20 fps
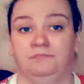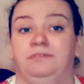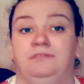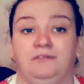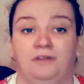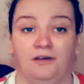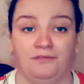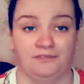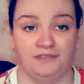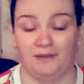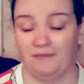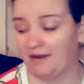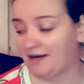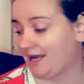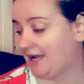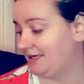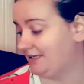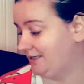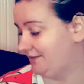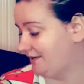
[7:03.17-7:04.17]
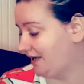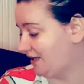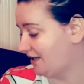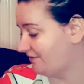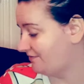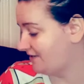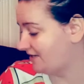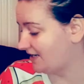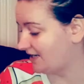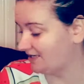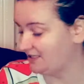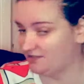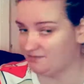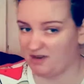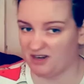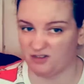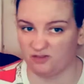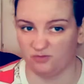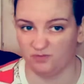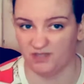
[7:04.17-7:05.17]
Love them. I can't eat. I think I eat
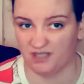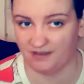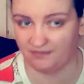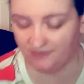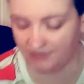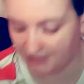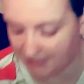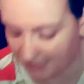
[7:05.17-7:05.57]
mushrooms every